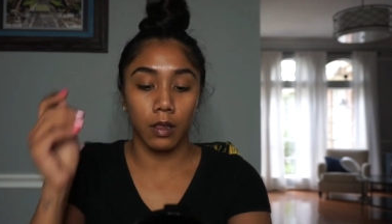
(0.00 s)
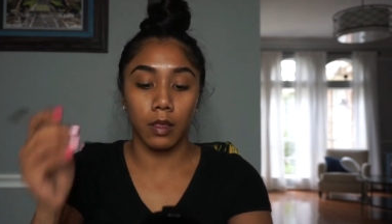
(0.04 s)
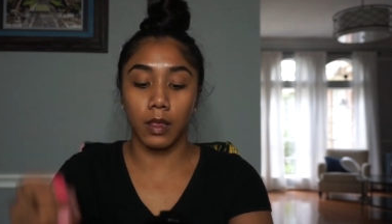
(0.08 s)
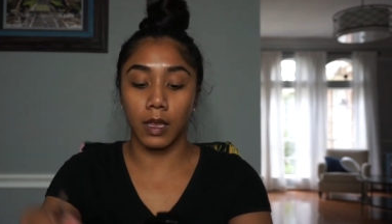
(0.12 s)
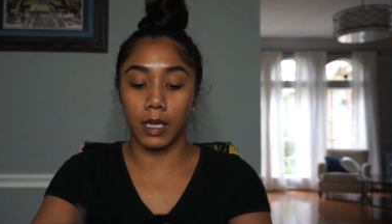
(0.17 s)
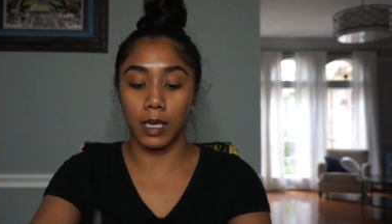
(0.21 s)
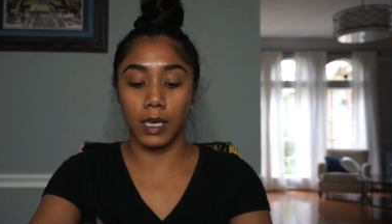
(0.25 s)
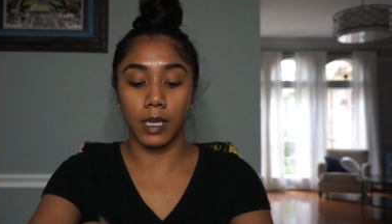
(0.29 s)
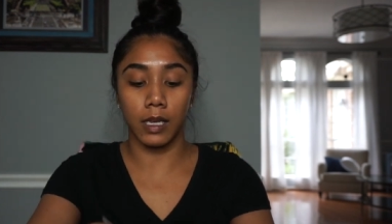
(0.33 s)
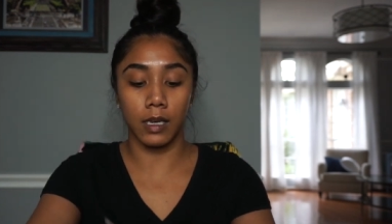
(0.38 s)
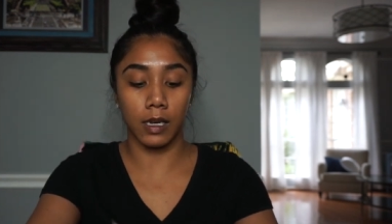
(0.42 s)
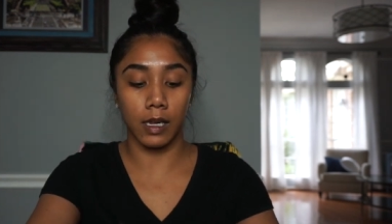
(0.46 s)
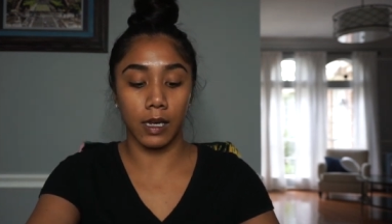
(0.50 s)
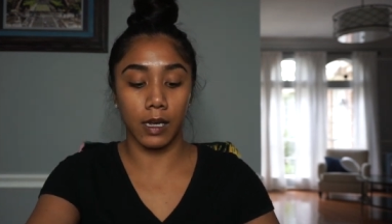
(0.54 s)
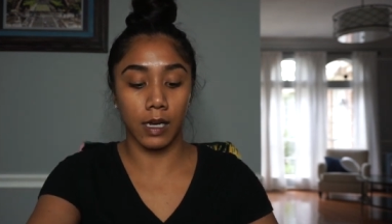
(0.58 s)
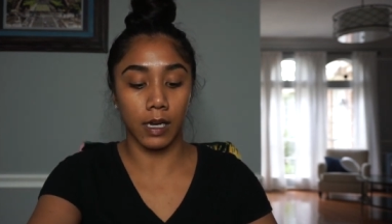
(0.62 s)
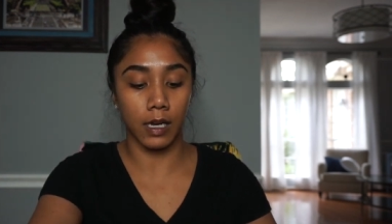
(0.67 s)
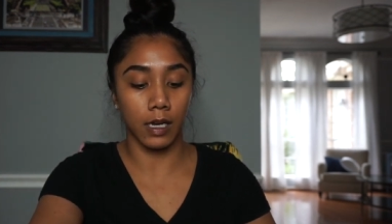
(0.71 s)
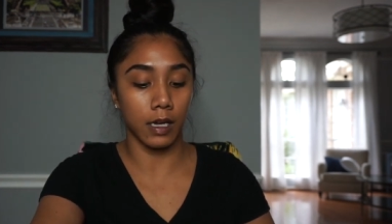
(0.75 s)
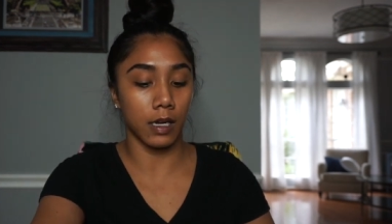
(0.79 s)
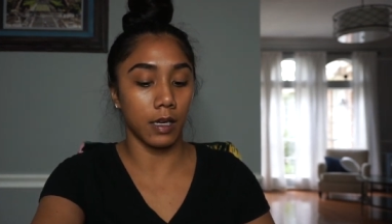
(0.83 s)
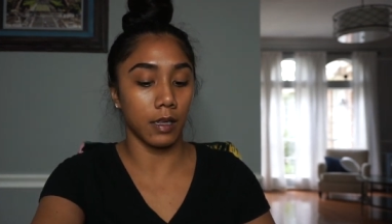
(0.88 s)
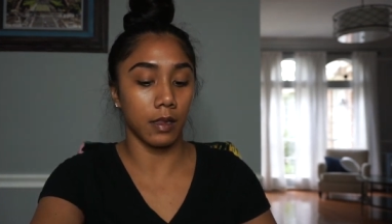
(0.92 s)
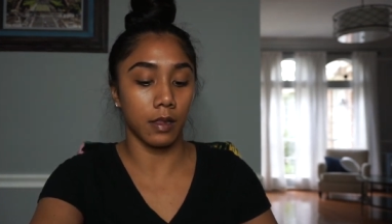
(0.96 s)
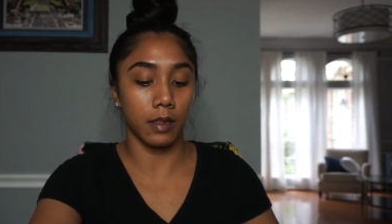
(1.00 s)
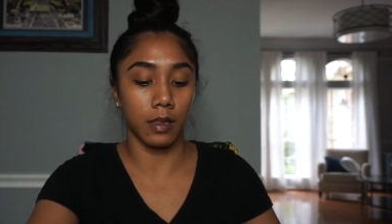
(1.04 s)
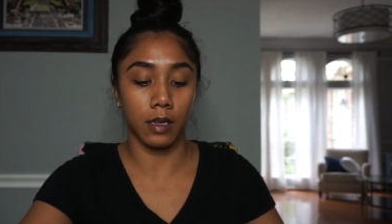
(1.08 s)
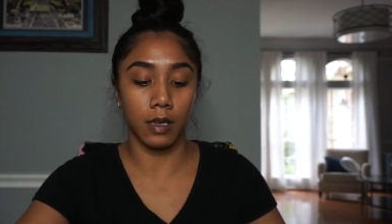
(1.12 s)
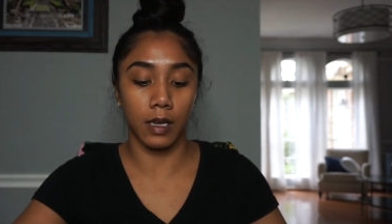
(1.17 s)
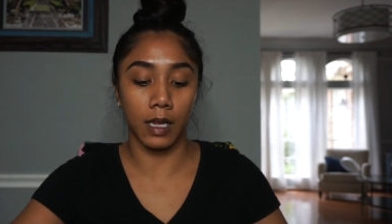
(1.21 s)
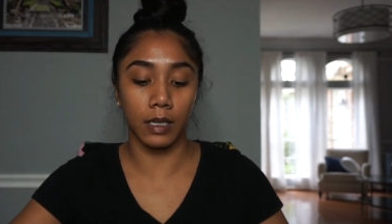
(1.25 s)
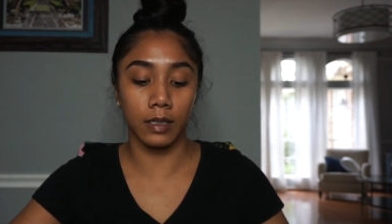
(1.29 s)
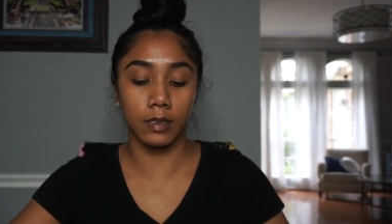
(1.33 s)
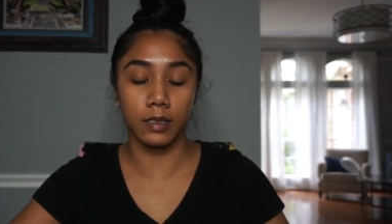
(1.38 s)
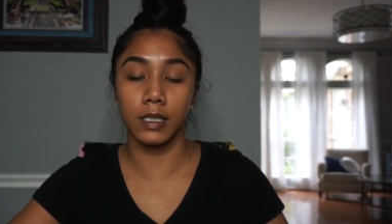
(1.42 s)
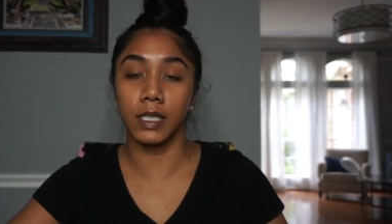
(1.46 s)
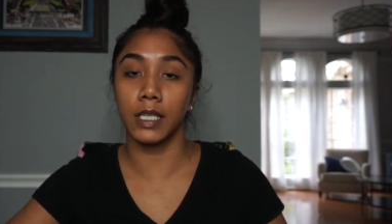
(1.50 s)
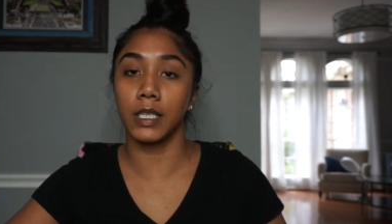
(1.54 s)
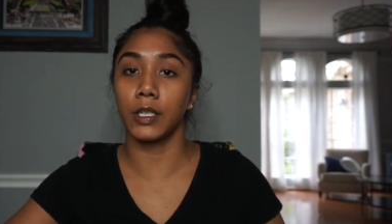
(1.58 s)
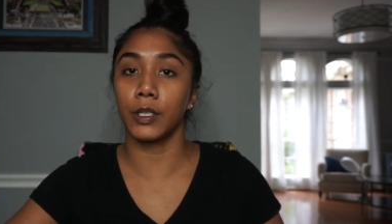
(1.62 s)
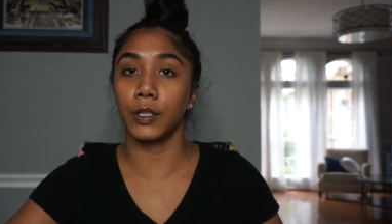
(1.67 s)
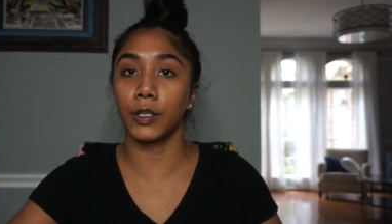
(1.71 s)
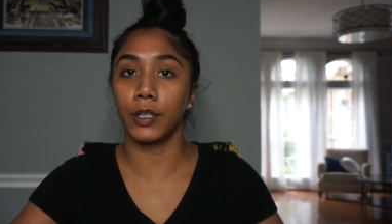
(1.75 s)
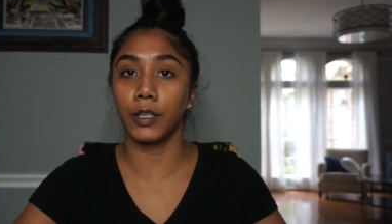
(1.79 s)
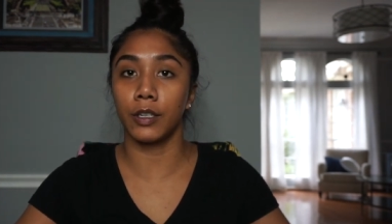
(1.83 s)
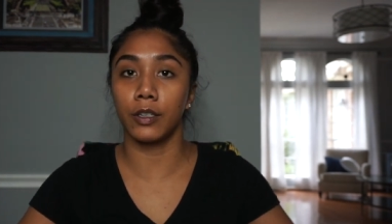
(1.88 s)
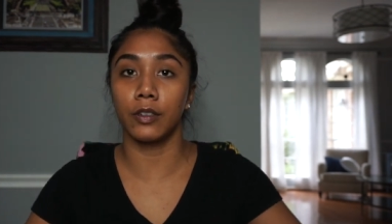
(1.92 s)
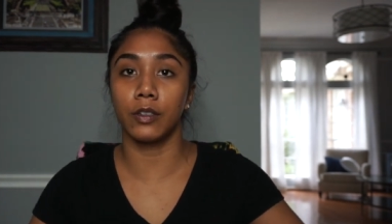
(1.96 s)
Then the next thing
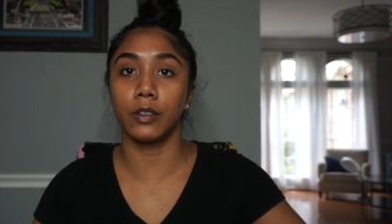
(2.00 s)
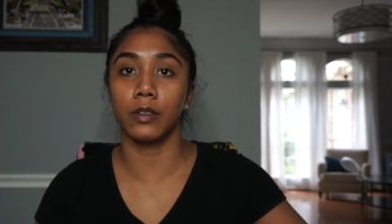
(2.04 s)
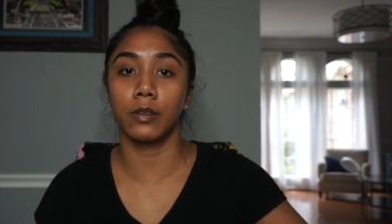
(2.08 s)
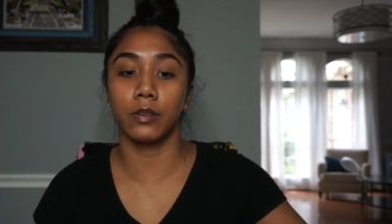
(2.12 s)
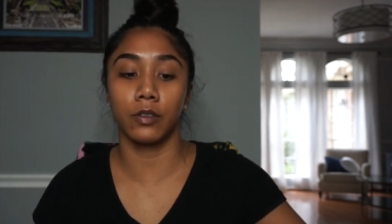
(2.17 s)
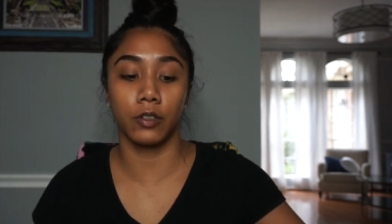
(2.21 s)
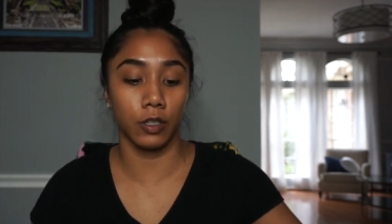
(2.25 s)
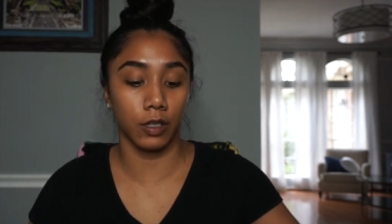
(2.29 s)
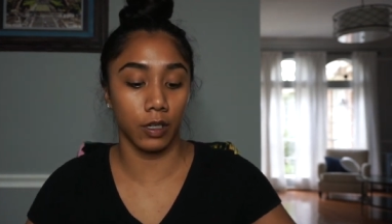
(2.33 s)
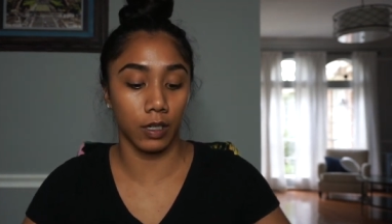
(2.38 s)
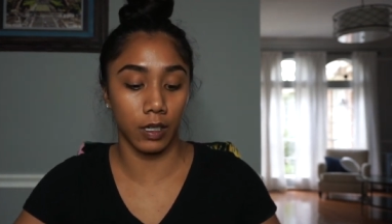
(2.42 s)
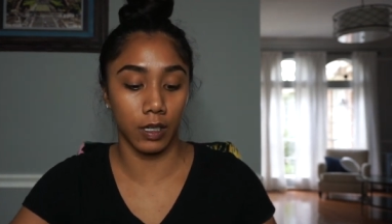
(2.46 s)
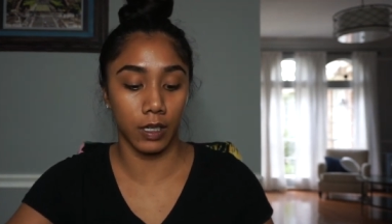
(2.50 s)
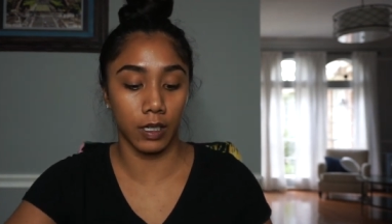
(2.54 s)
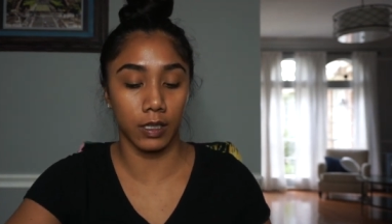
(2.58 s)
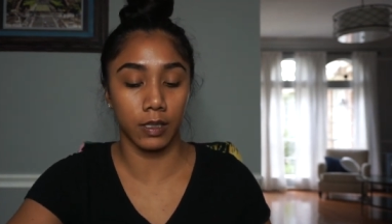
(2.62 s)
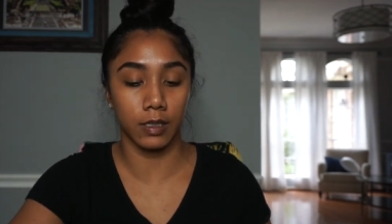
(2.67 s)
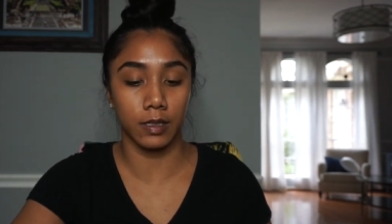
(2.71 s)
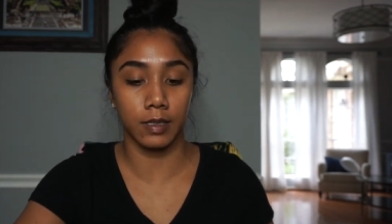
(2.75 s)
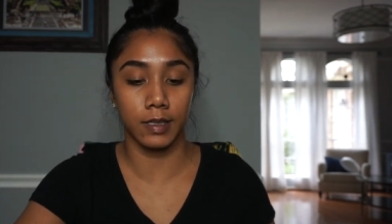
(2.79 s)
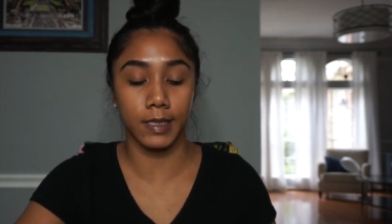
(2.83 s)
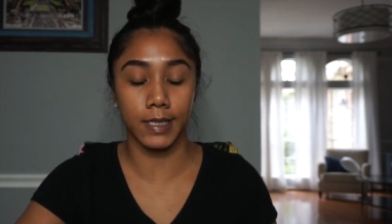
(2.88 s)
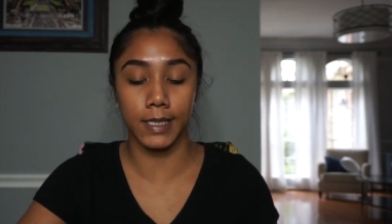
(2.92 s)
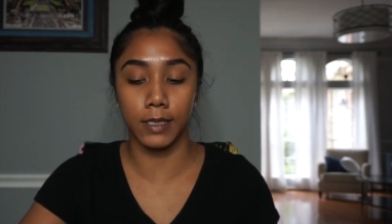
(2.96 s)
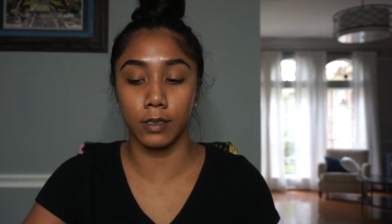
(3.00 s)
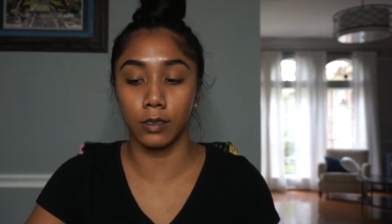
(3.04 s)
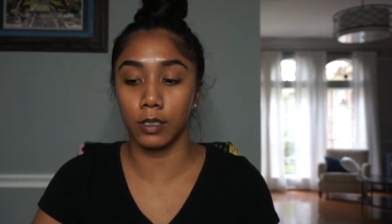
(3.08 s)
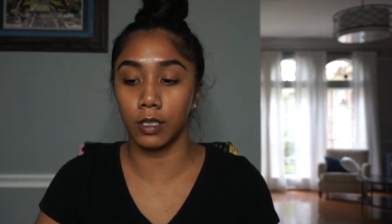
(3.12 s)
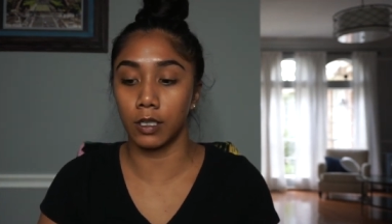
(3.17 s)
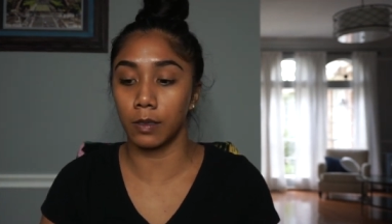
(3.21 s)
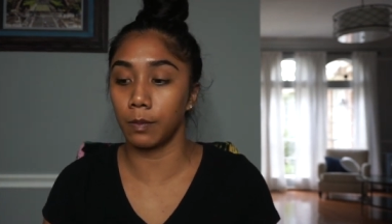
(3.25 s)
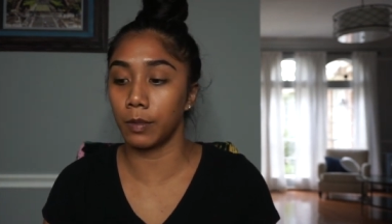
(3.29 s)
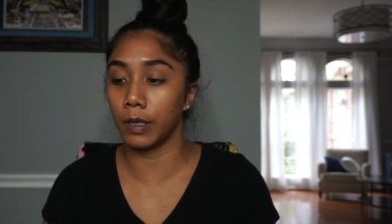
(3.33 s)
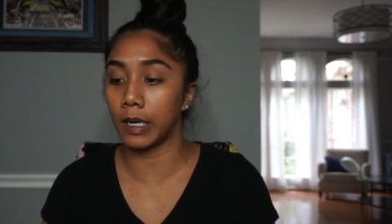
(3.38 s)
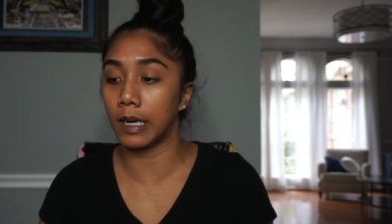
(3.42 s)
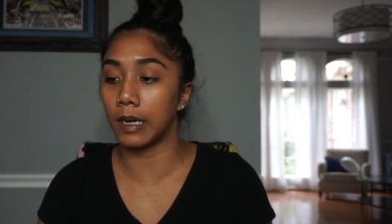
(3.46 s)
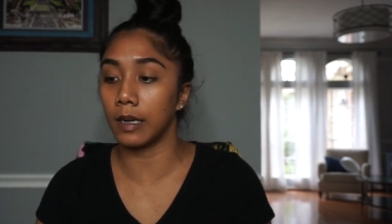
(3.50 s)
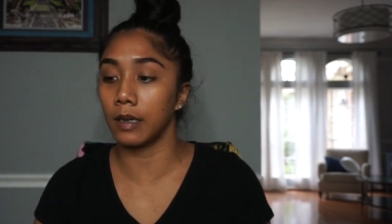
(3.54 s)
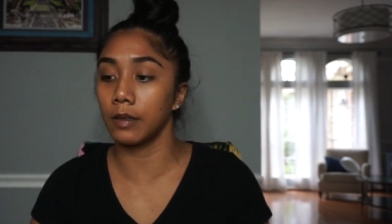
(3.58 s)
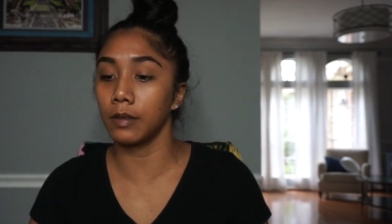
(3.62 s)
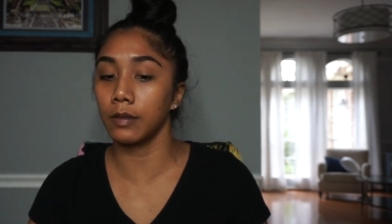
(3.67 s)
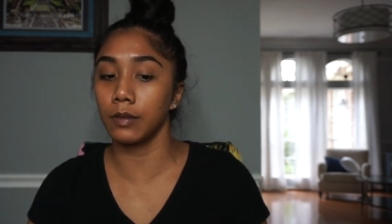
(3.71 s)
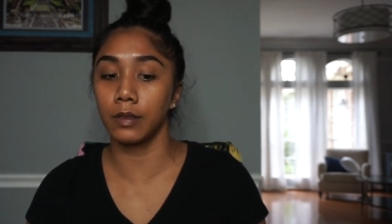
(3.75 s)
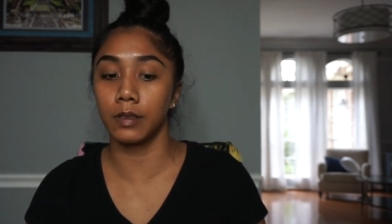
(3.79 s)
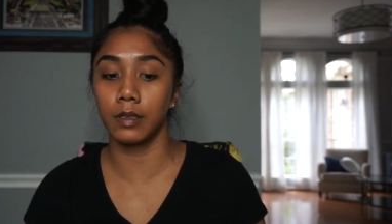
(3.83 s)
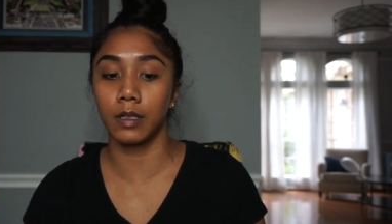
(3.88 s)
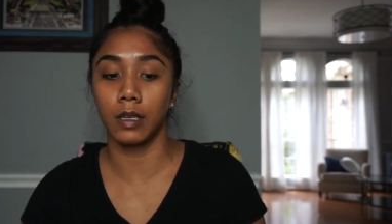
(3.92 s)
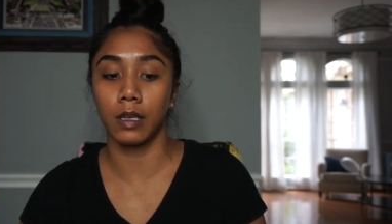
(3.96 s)
you're gonna do is you're gonna conceal your
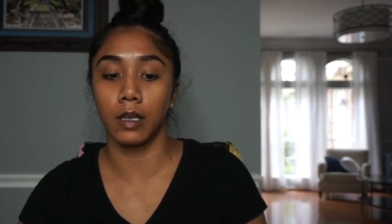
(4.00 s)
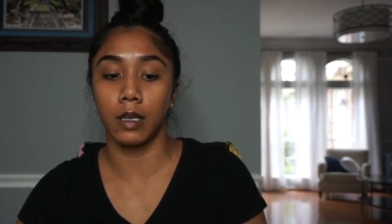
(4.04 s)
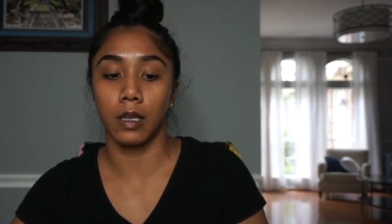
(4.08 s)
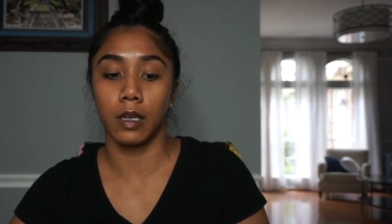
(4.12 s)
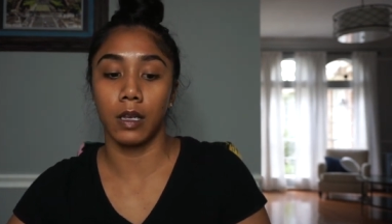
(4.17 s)
brows.